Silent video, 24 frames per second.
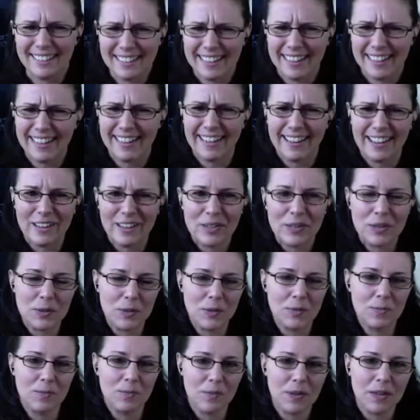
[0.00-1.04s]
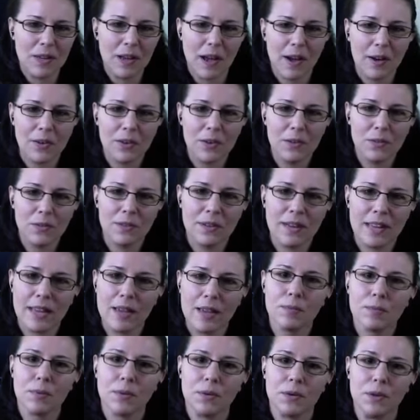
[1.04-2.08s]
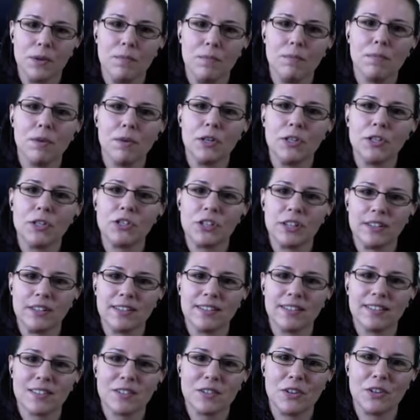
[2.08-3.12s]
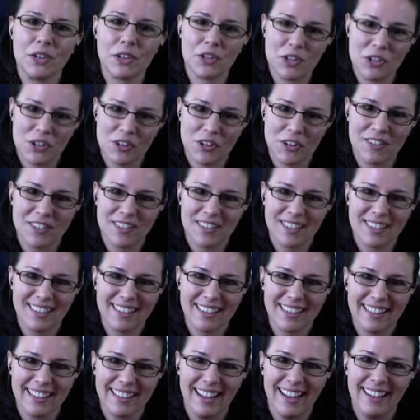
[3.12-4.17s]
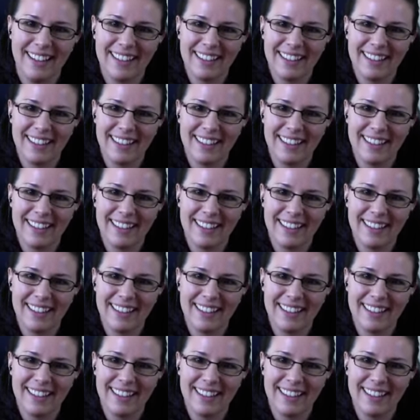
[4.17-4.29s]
yeah. How do you enable emergent structures? Yeah.